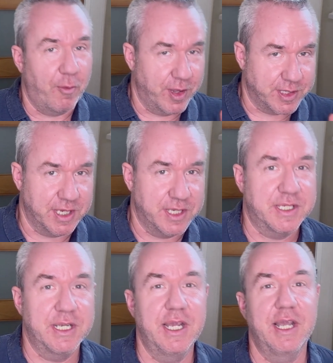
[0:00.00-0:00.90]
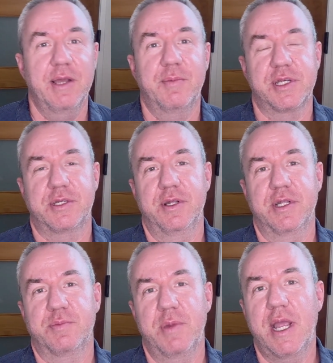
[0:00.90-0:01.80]
Once I see my
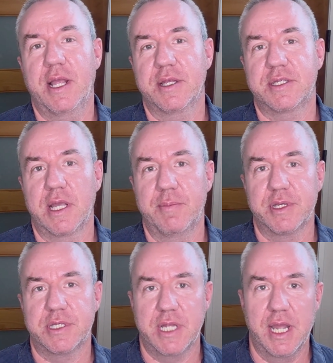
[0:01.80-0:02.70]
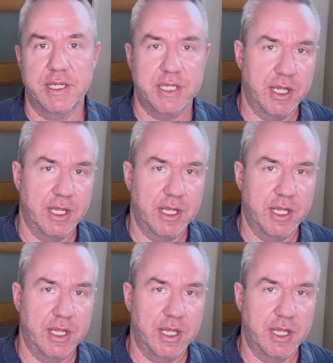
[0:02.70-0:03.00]
students making the same mistakes